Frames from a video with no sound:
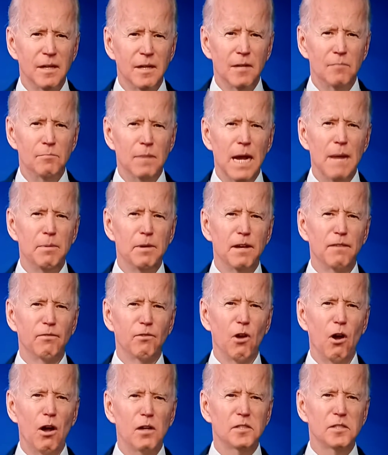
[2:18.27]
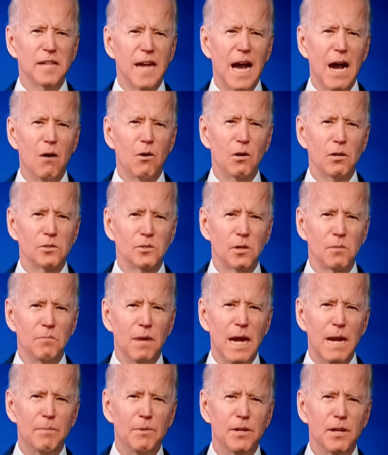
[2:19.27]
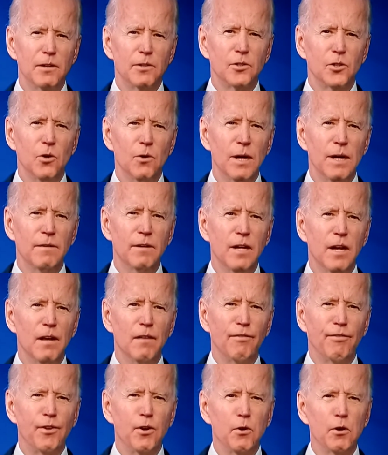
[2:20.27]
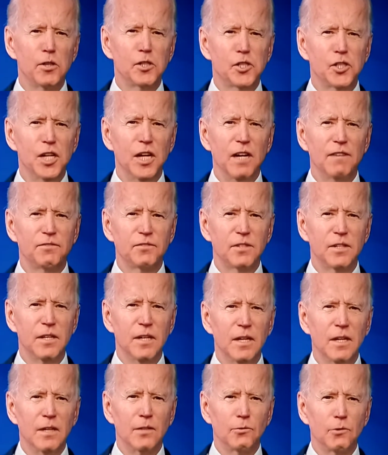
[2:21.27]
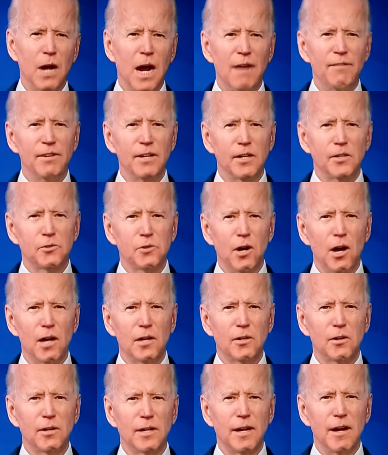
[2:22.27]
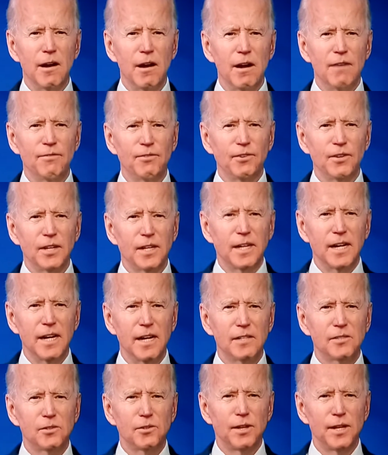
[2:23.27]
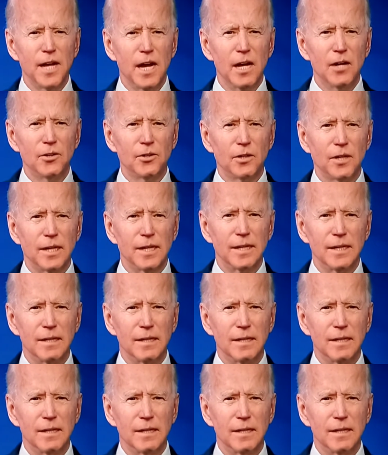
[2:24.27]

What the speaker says: maybe you've lost hours, or maybe you're doing fewer shifts, driving a truck or caring for the kids or the elderly.